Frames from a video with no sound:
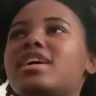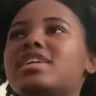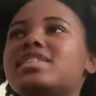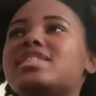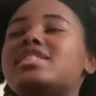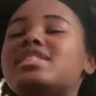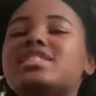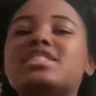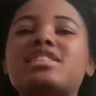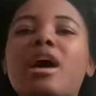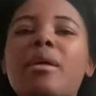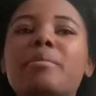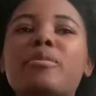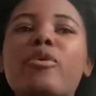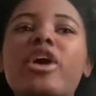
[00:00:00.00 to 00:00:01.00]

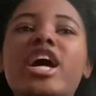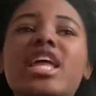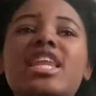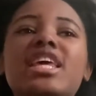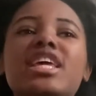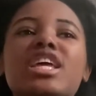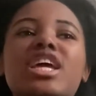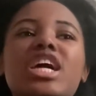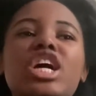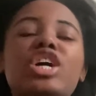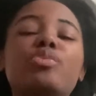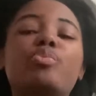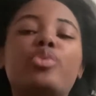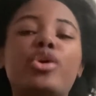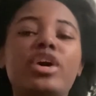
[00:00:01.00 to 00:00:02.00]
someone
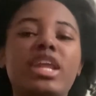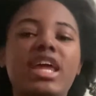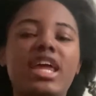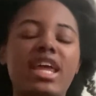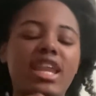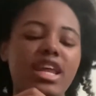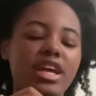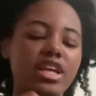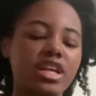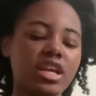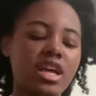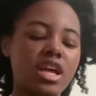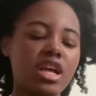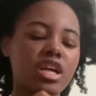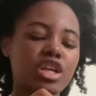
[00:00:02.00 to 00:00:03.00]
could put in
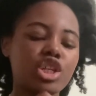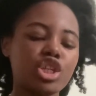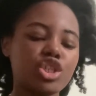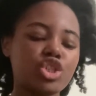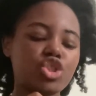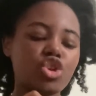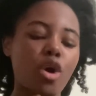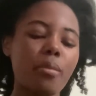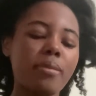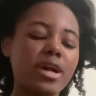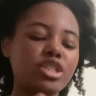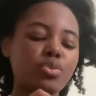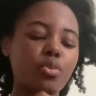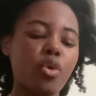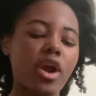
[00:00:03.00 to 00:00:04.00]
so
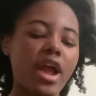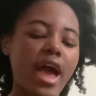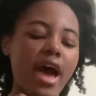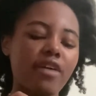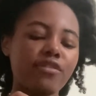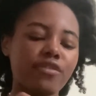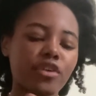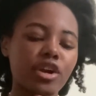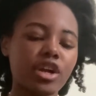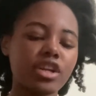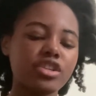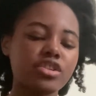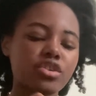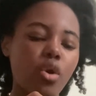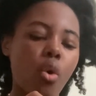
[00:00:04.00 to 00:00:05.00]
much more
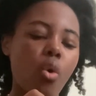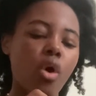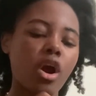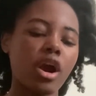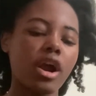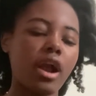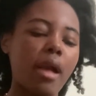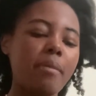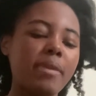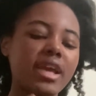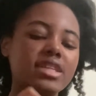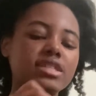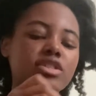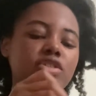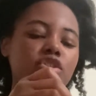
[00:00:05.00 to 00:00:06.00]
effort or
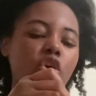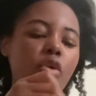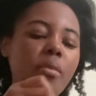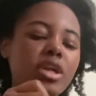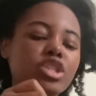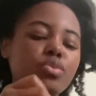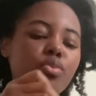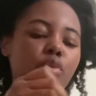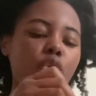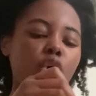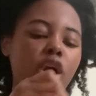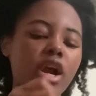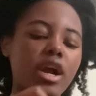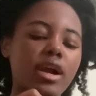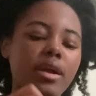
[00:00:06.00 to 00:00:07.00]
make so much
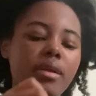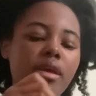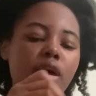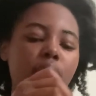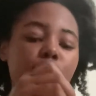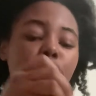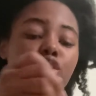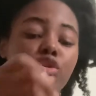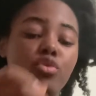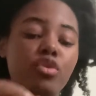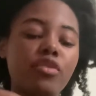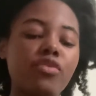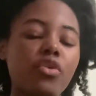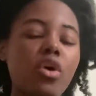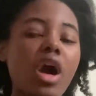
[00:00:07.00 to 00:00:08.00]
more
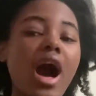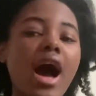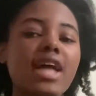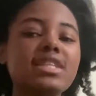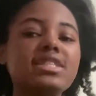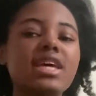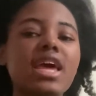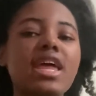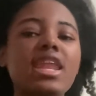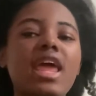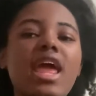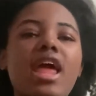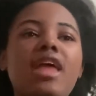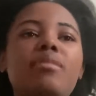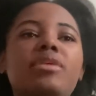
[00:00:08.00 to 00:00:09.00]
beautiful content,
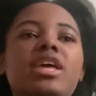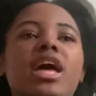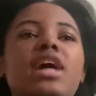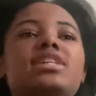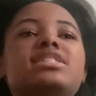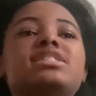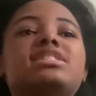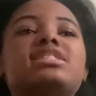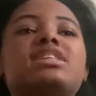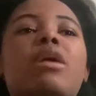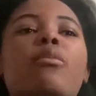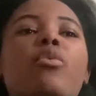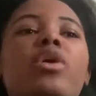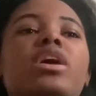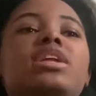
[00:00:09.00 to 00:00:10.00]
and because
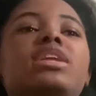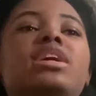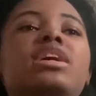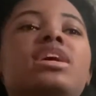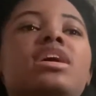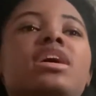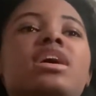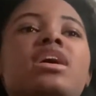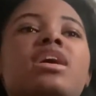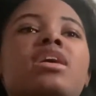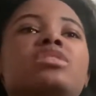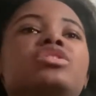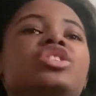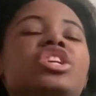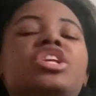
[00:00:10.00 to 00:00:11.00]
someone
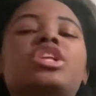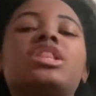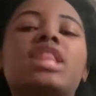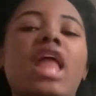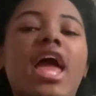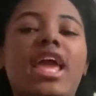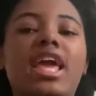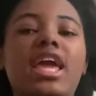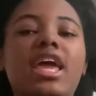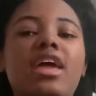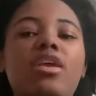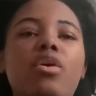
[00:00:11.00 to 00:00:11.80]
didn't like it